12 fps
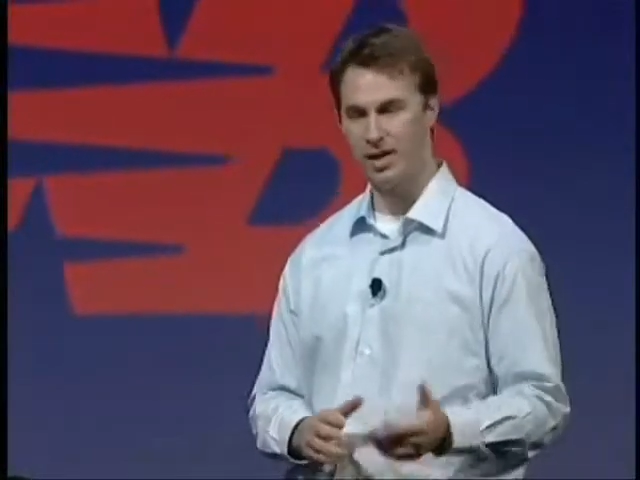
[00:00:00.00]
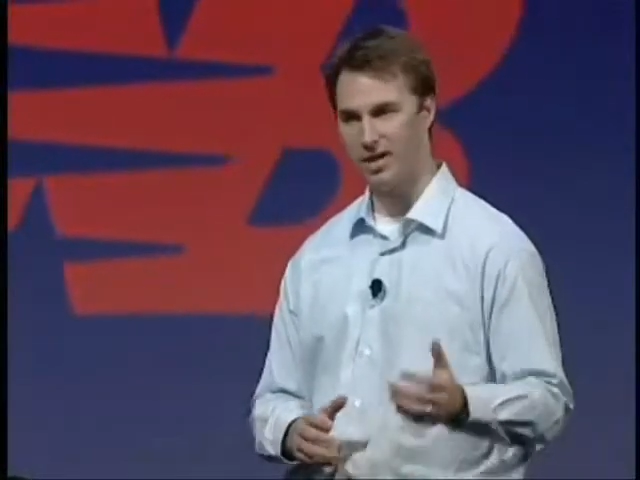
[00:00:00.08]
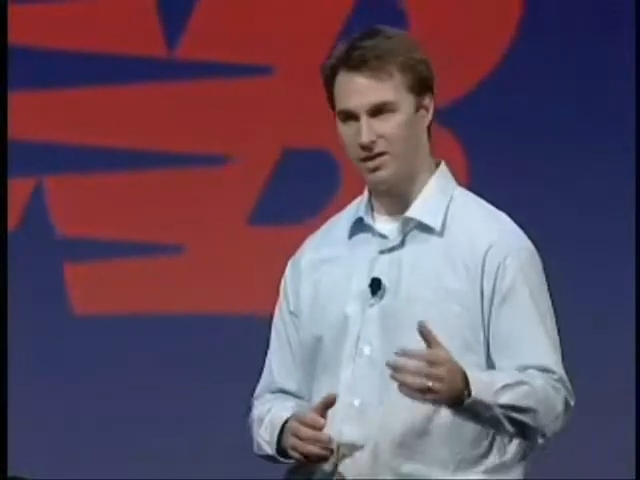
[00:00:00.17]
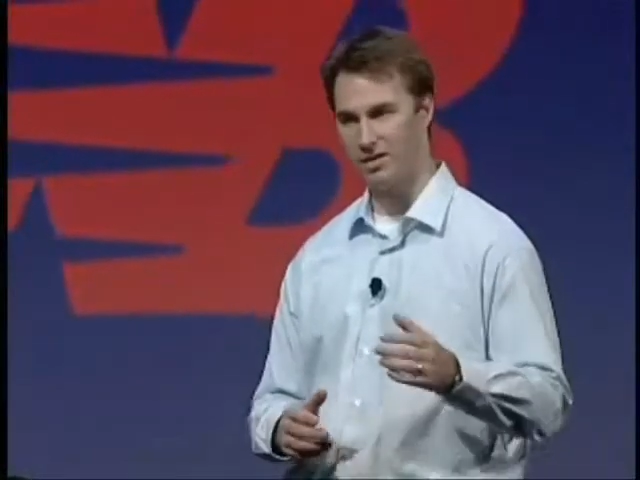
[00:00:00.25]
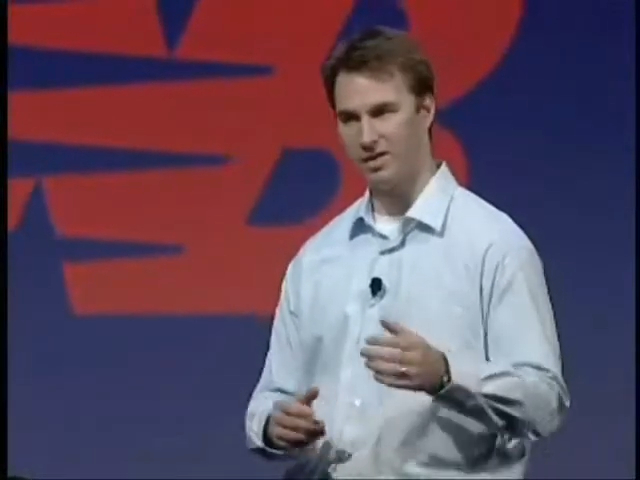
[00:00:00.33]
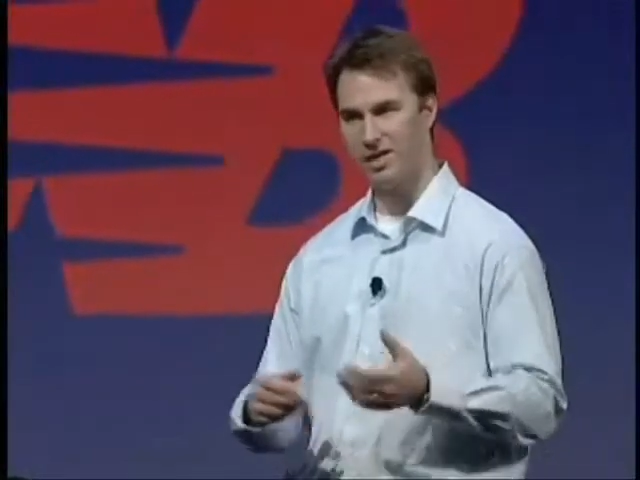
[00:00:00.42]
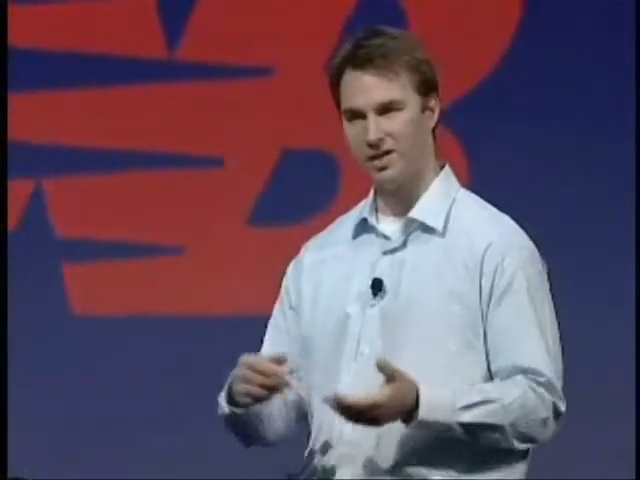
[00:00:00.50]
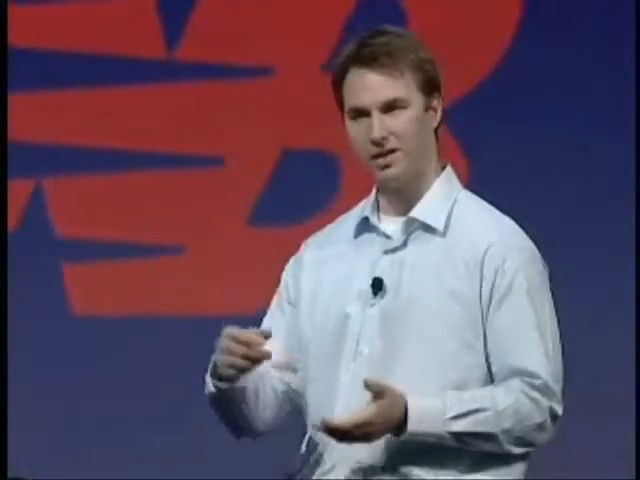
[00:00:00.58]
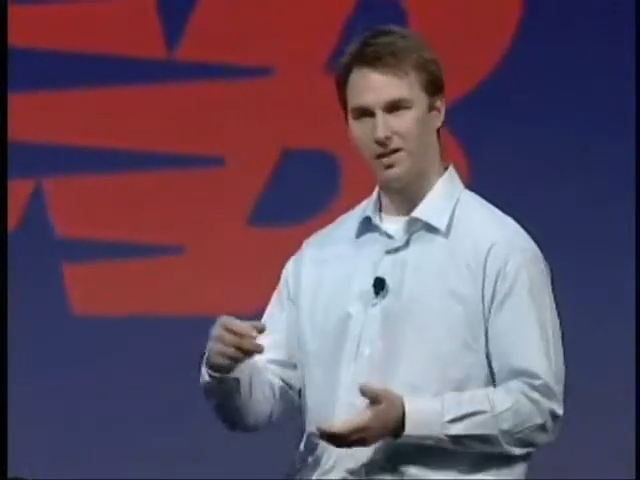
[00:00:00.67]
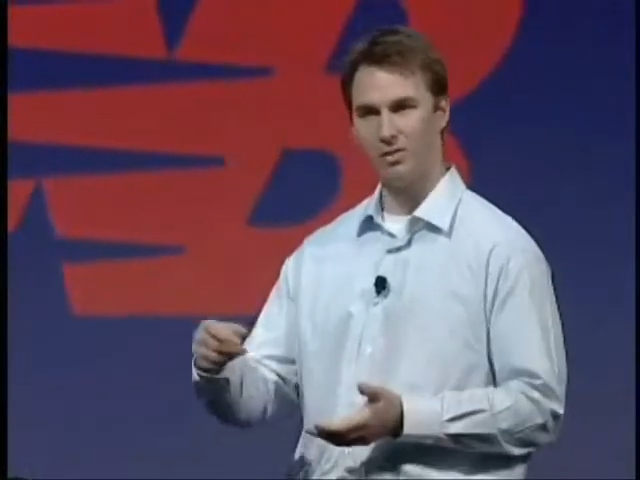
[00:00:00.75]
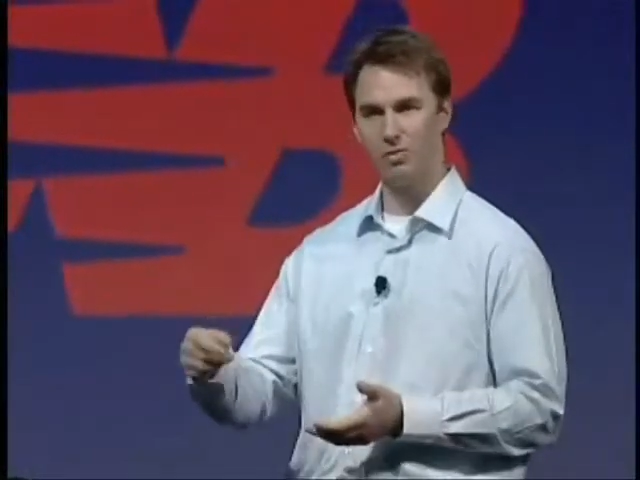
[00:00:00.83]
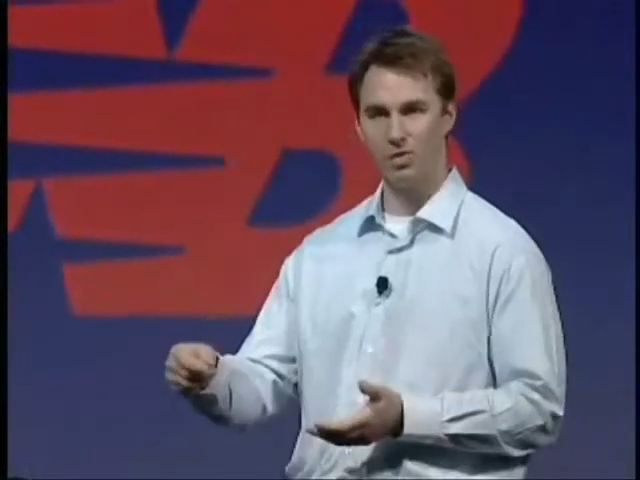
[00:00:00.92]
and
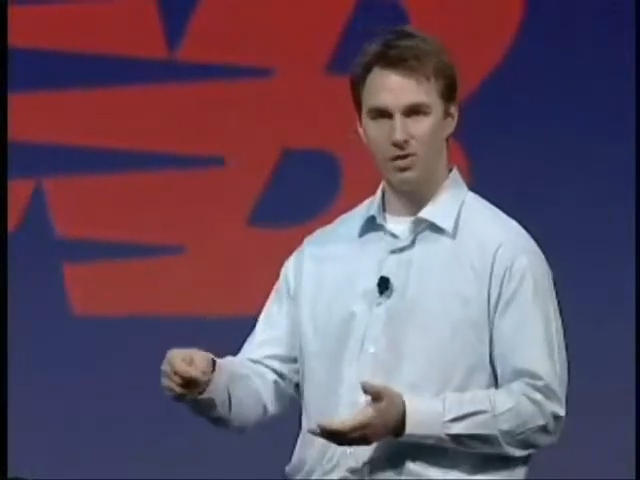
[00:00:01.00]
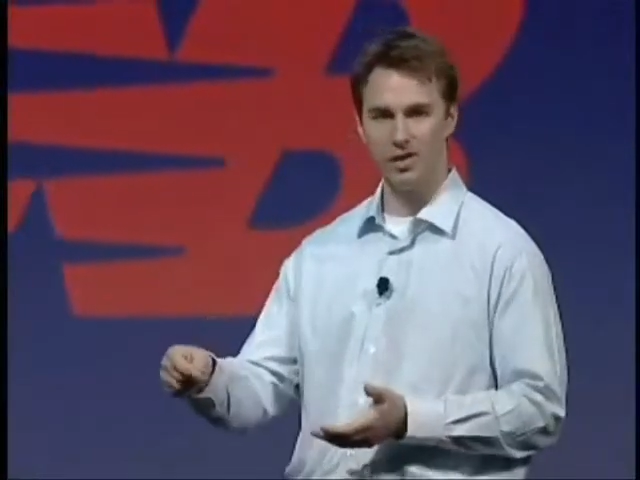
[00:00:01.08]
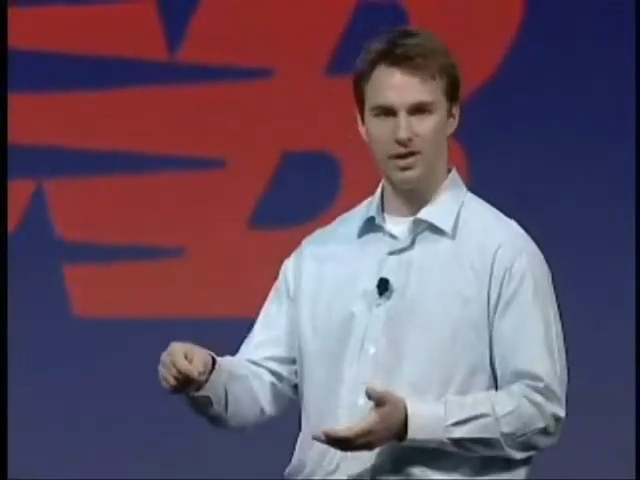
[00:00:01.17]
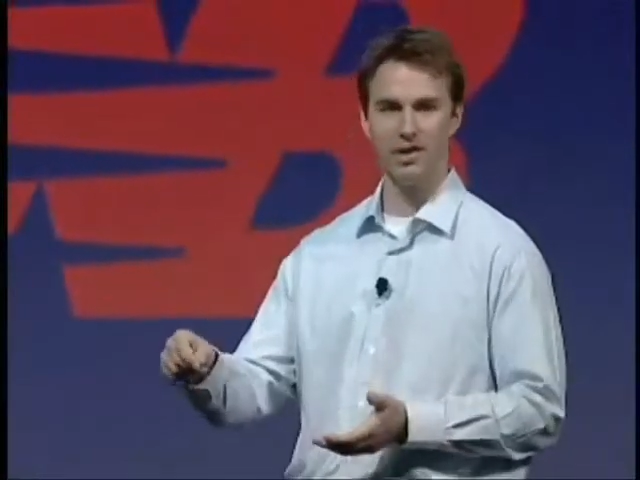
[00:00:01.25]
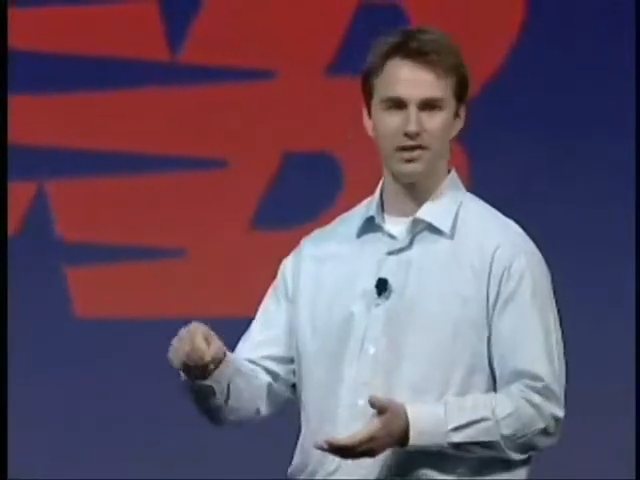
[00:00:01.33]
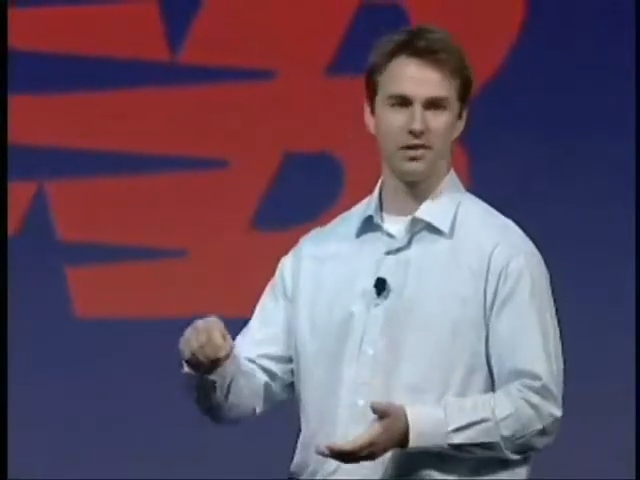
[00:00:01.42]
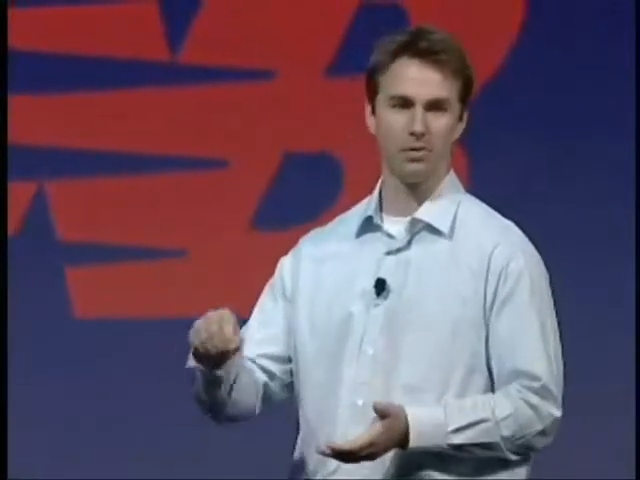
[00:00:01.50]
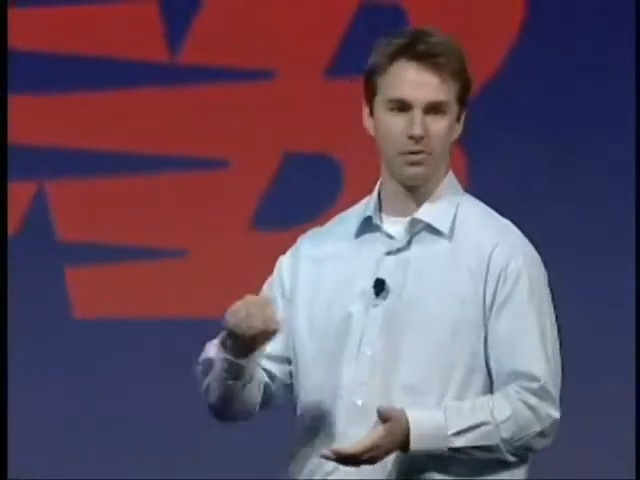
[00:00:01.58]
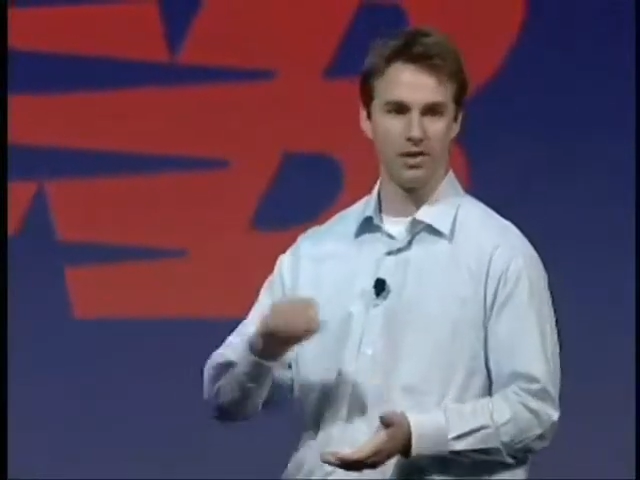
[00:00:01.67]
really easy